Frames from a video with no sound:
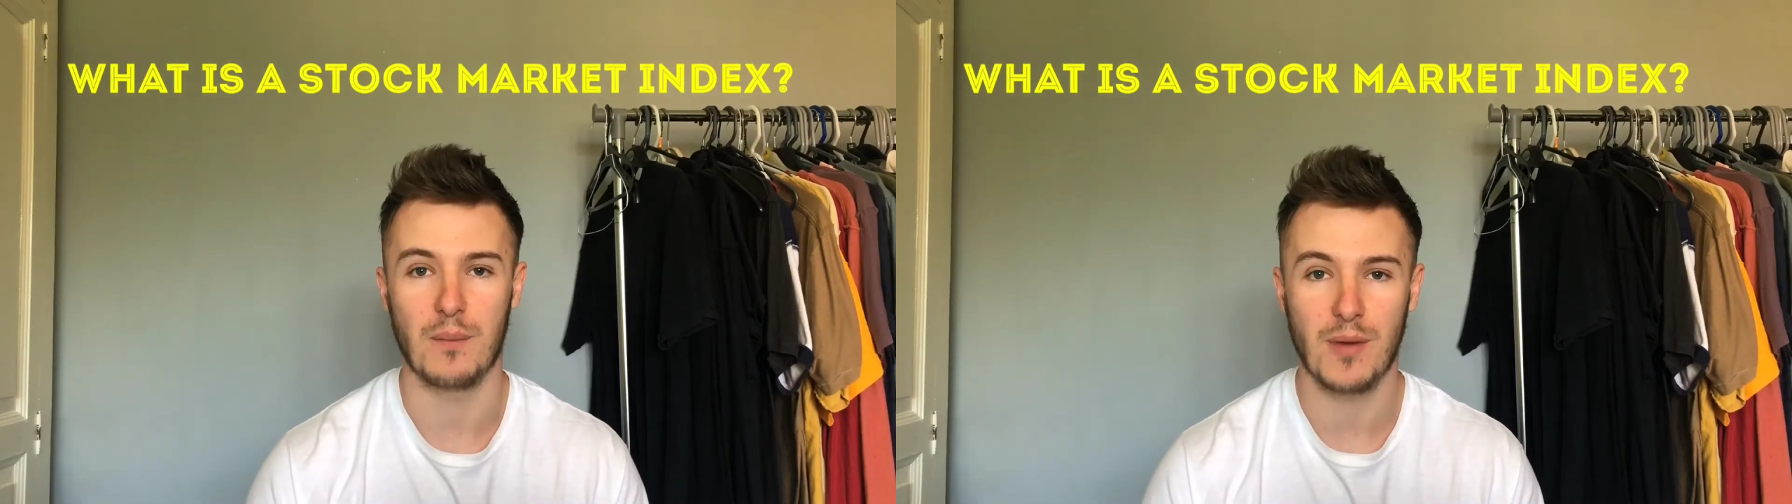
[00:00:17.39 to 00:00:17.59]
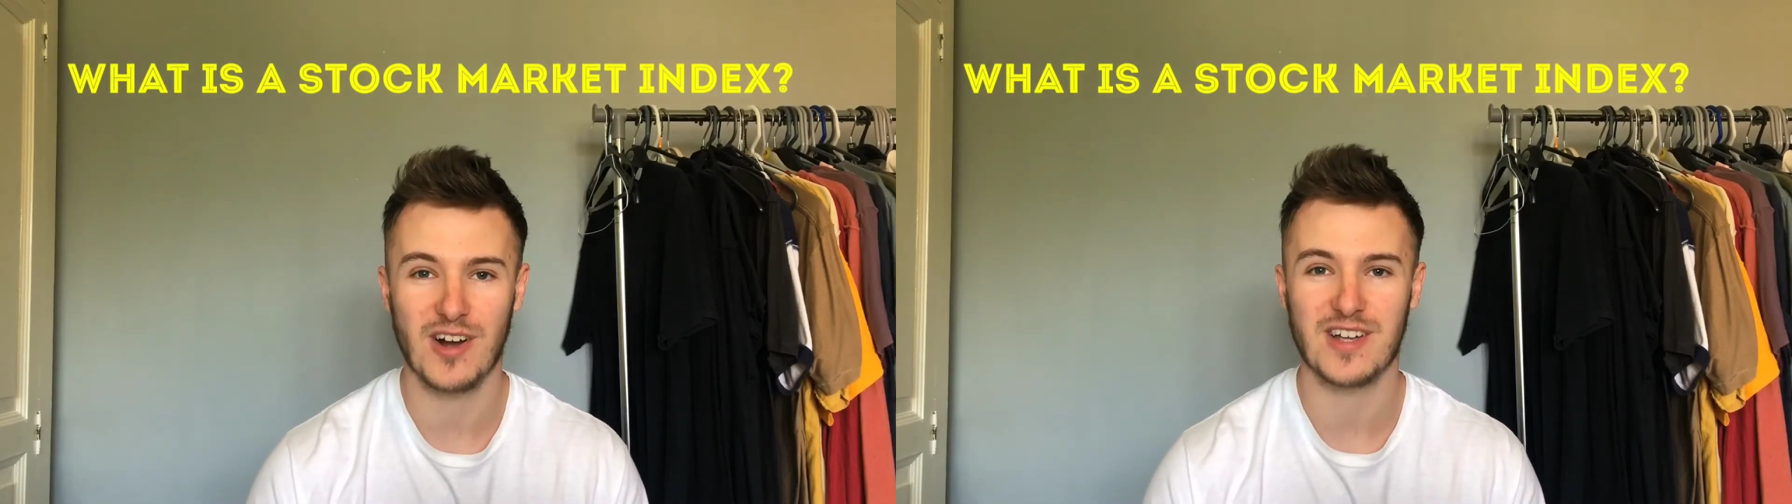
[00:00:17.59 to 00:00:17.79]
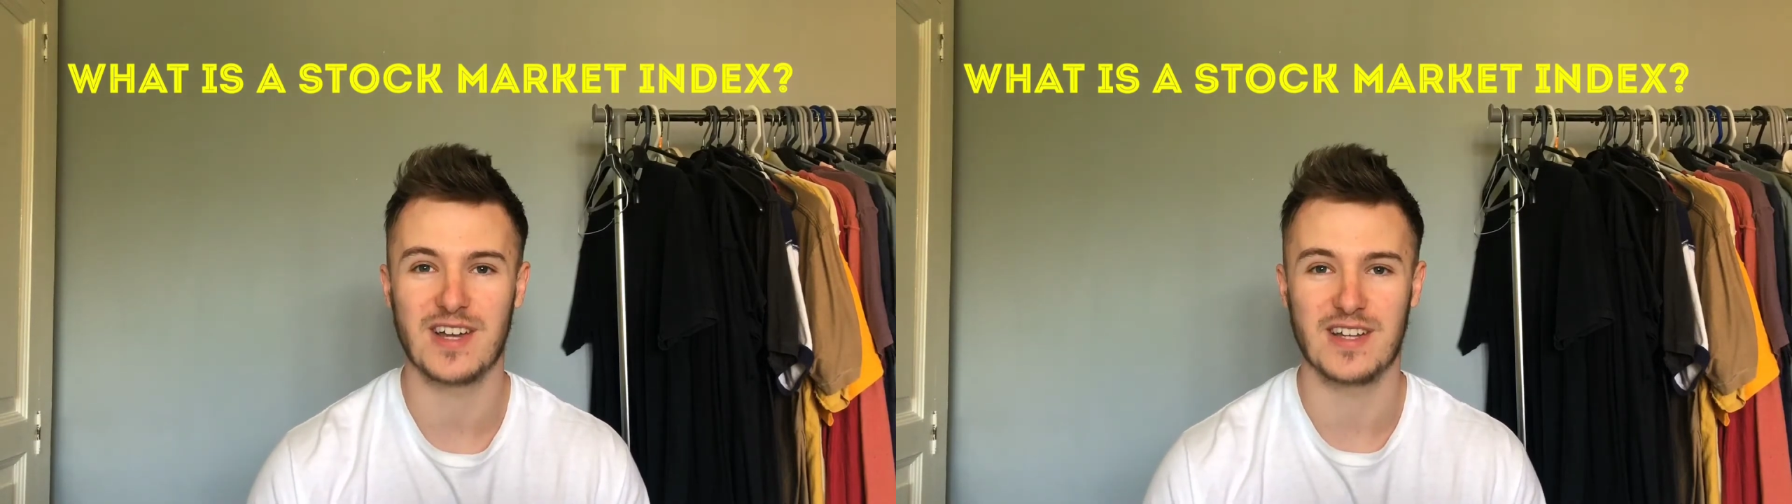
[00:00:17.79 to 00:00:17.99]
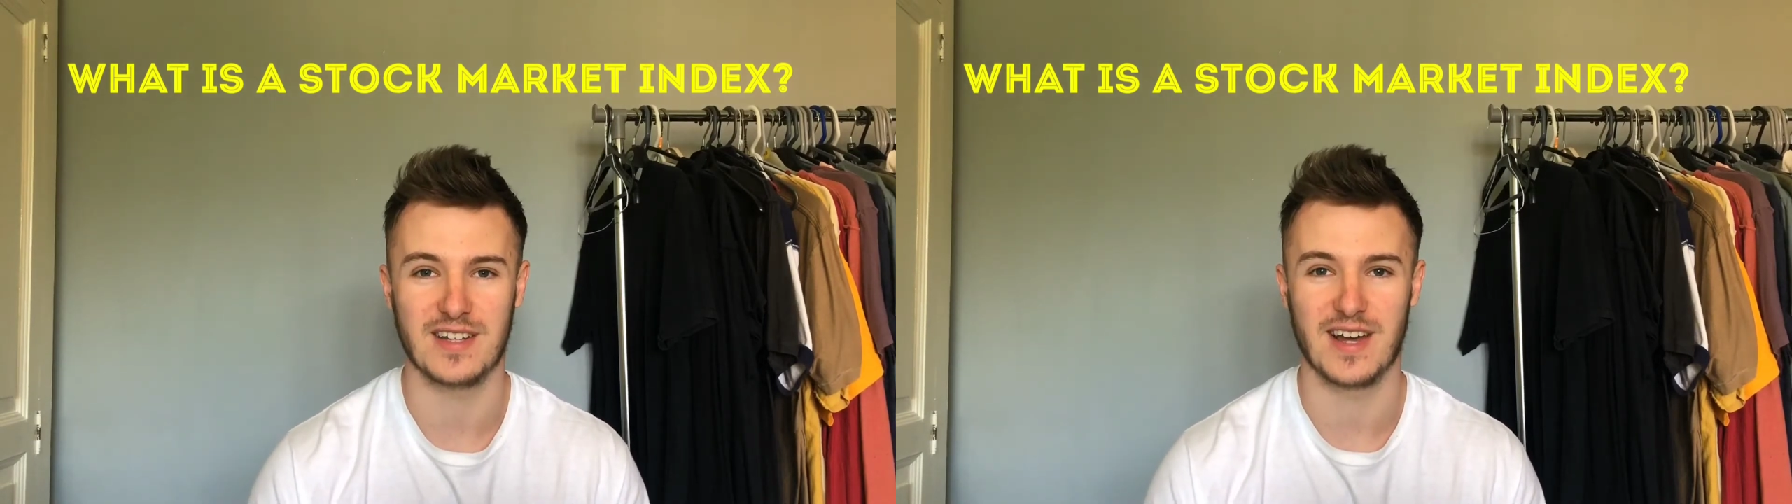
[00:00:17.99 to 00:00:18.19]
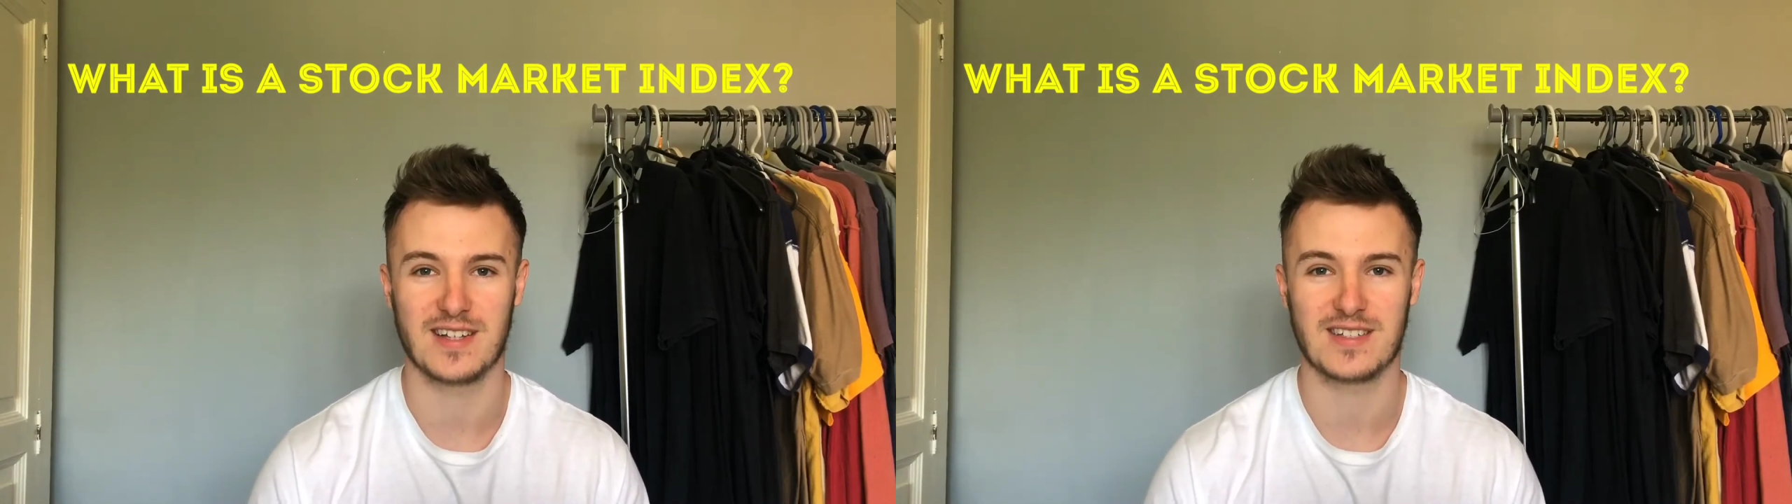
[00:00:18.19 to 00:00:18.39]
market
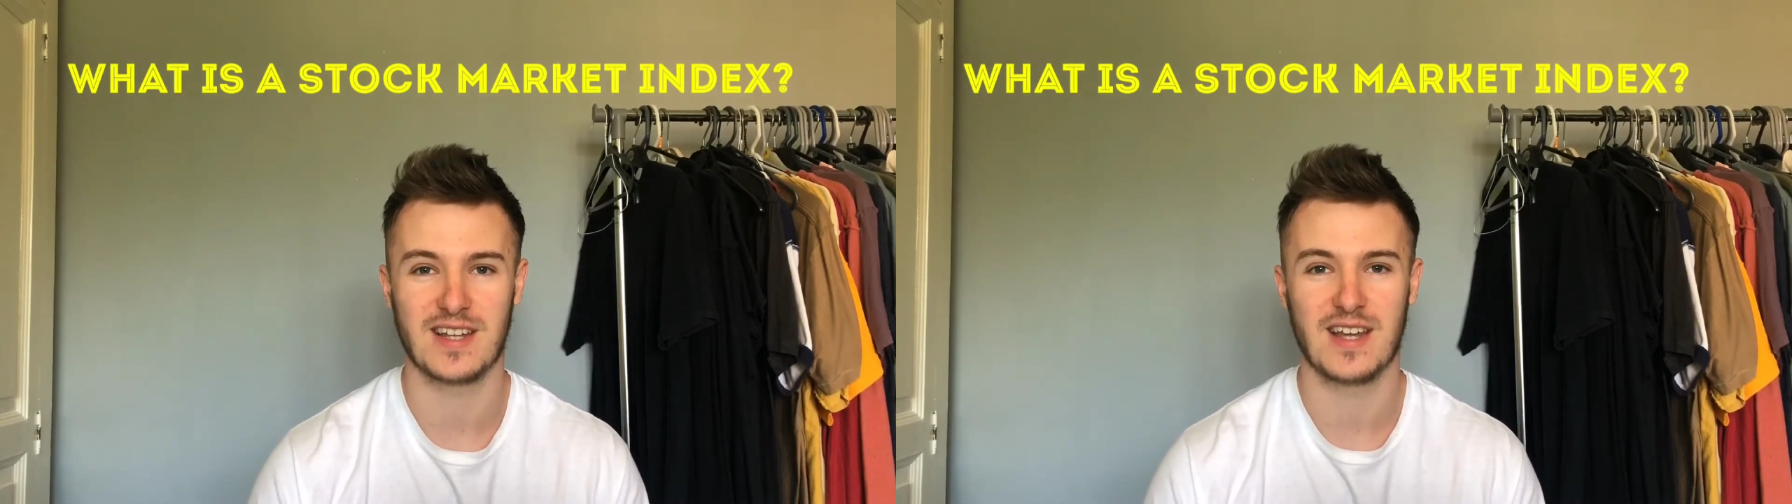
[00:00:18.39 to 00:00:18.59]
index